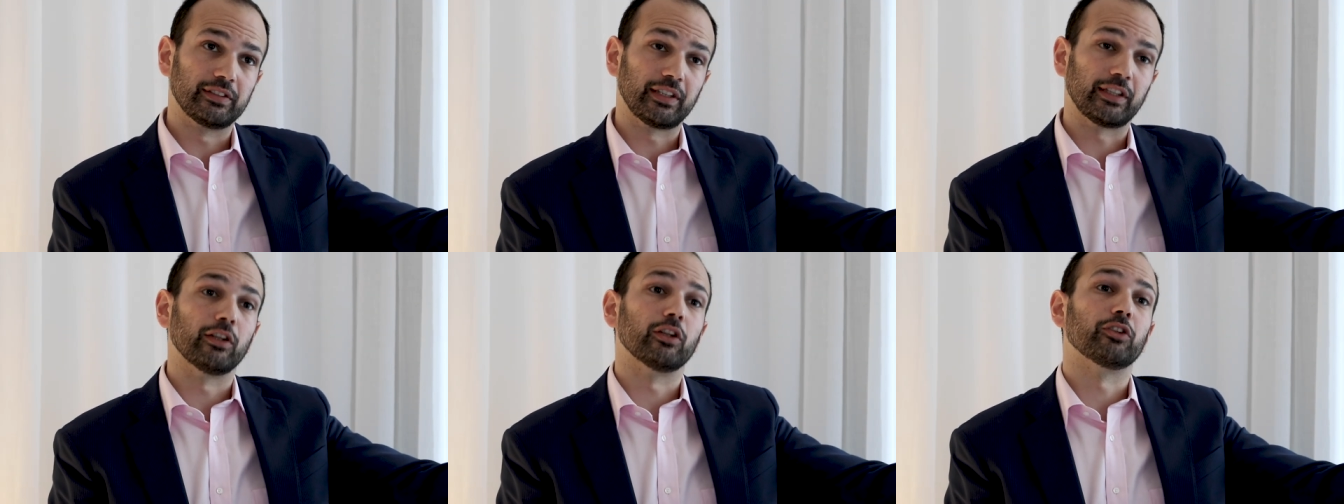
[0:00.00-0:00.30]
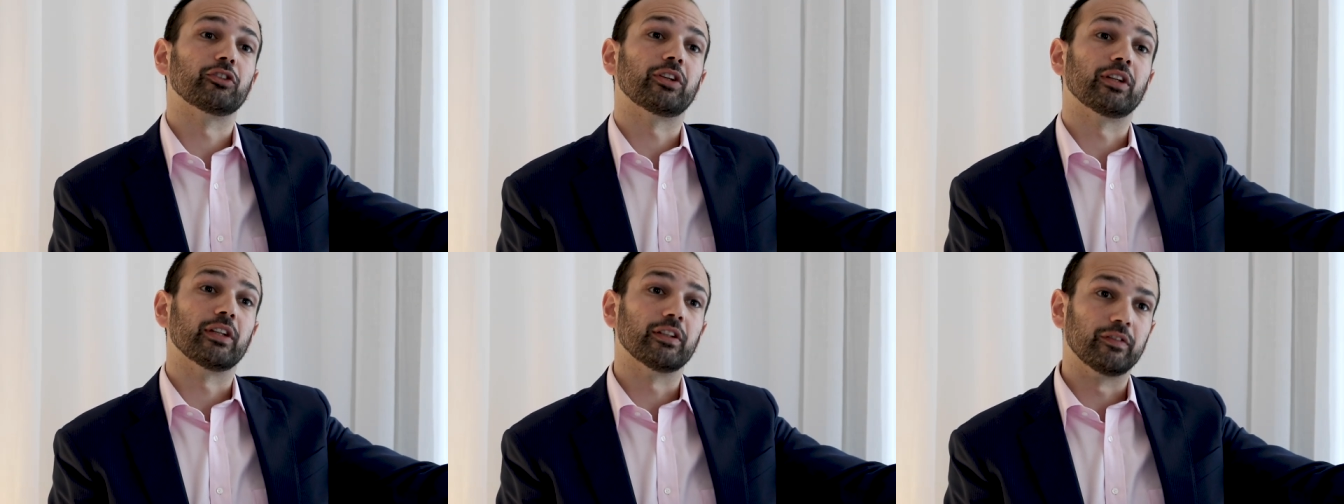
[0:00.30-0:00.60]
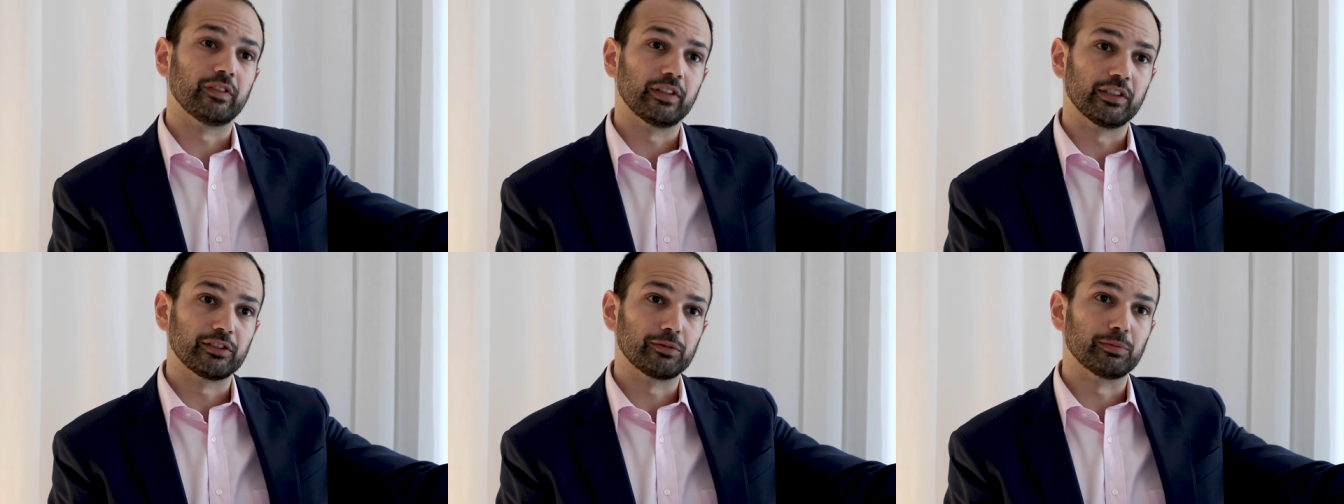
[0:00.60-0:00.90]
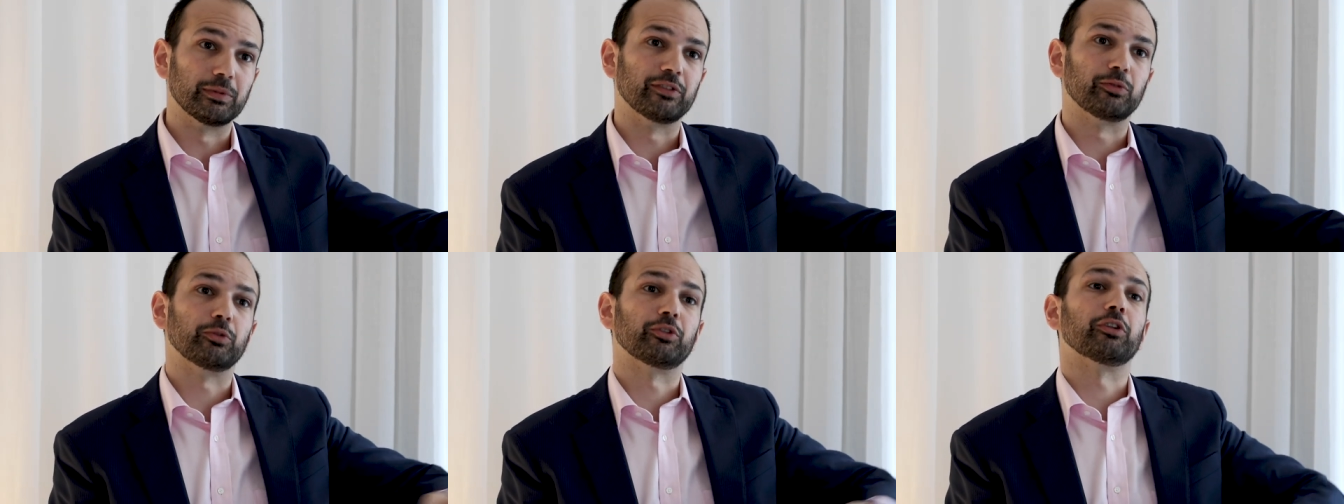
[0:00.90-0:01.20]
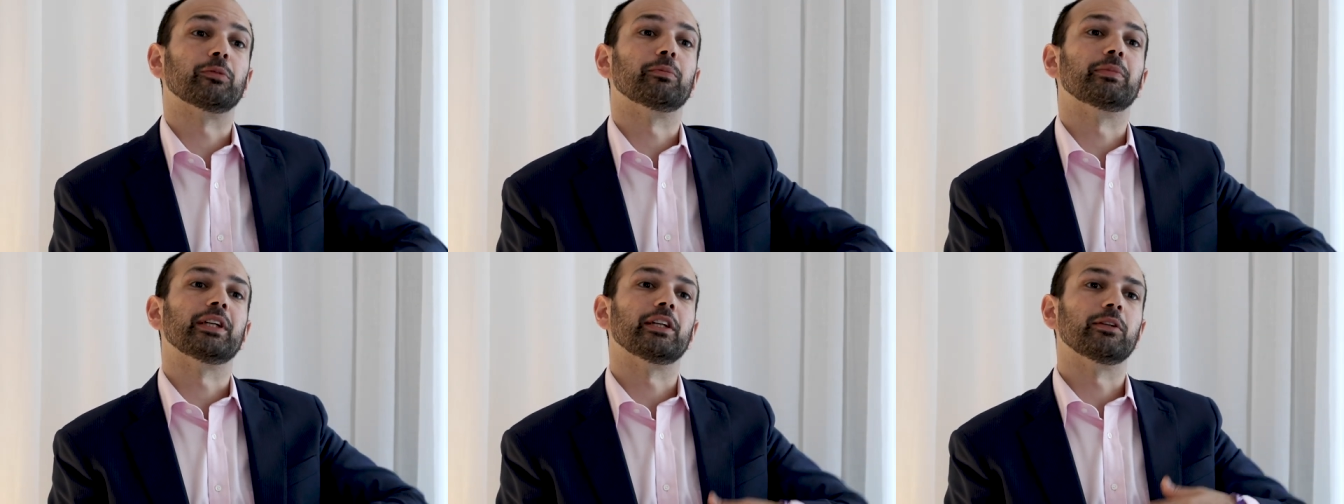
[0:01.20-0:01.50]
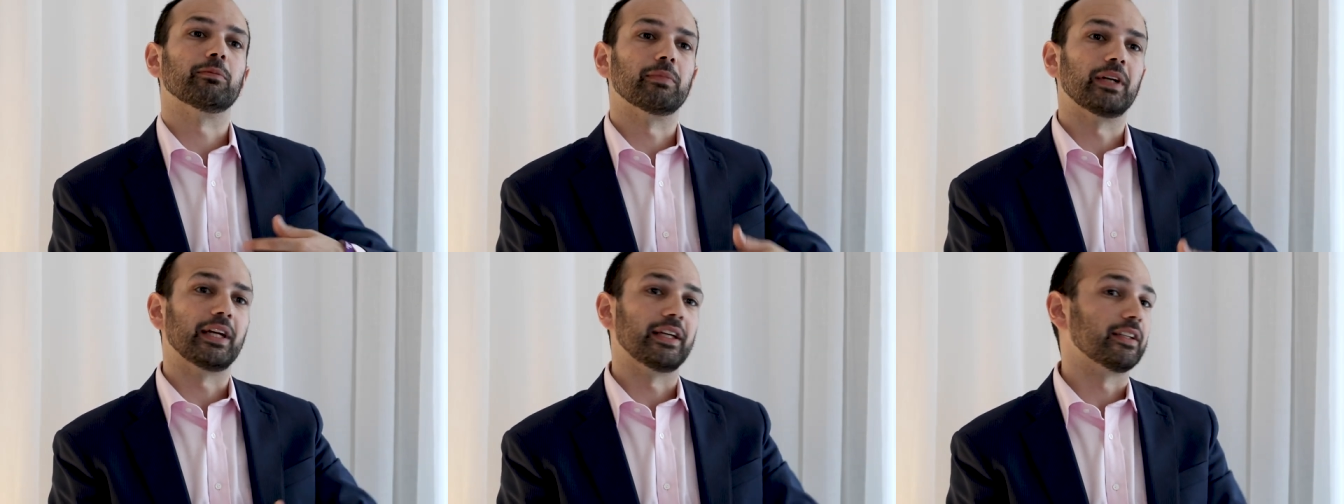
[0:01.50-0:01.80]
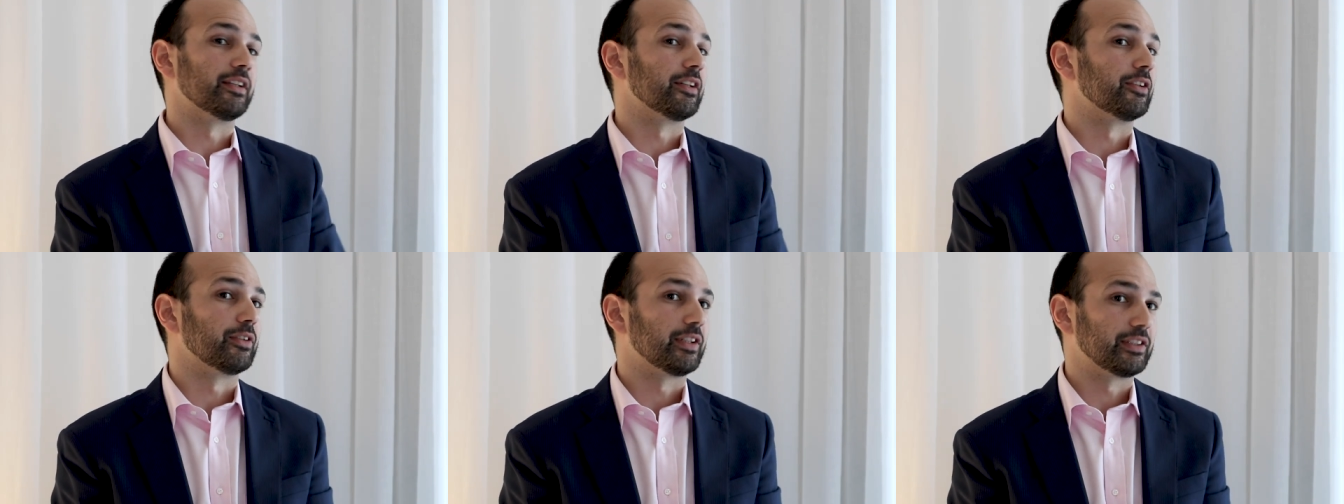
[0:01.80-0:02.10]
technological advancements which are being
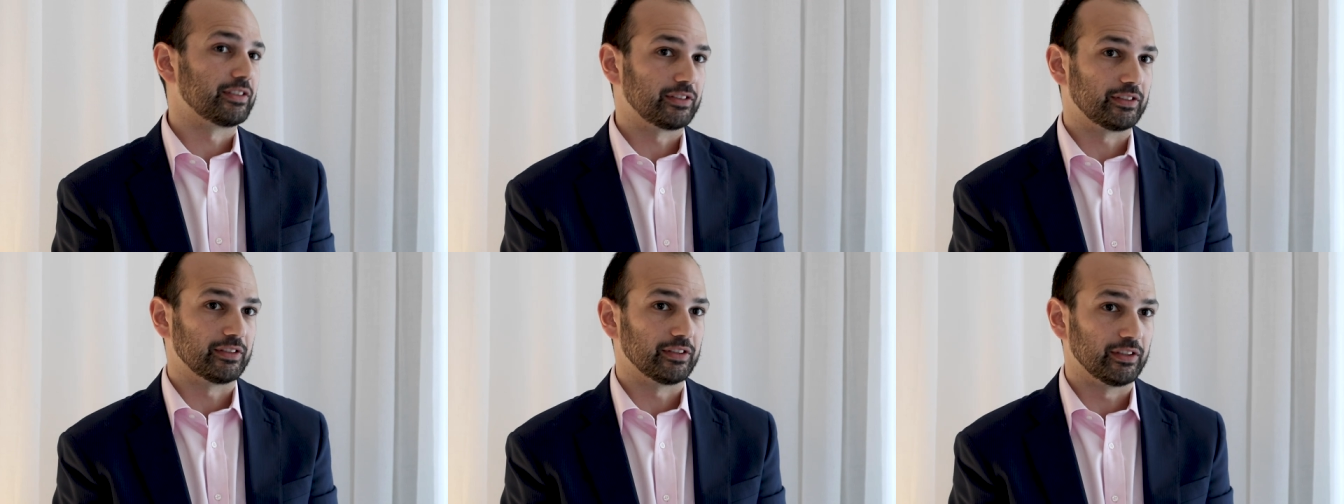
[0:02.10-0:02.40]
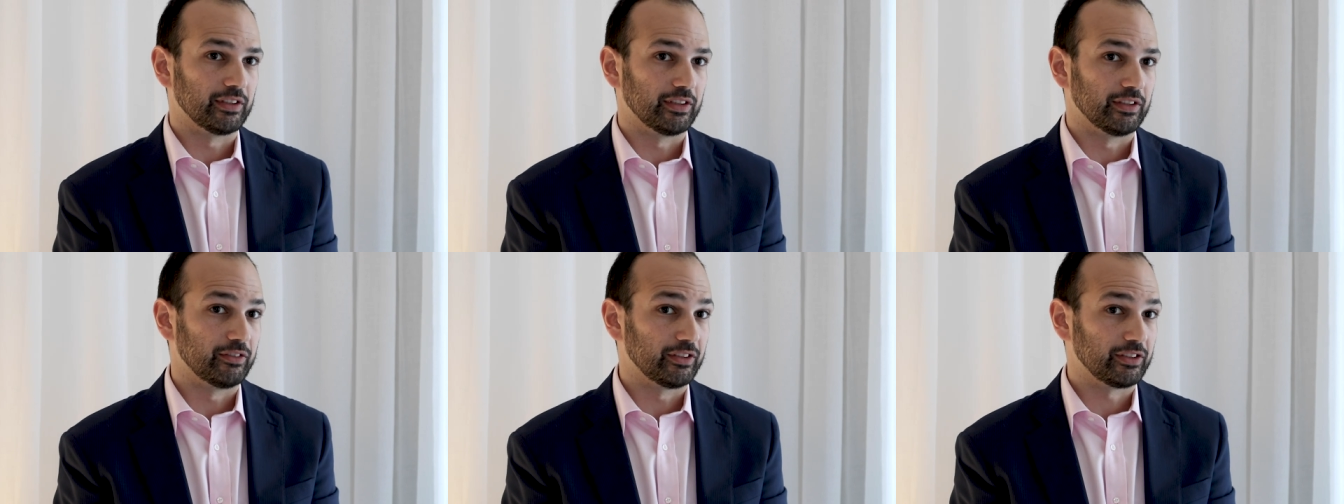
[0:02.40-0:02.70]
made in the rest uh,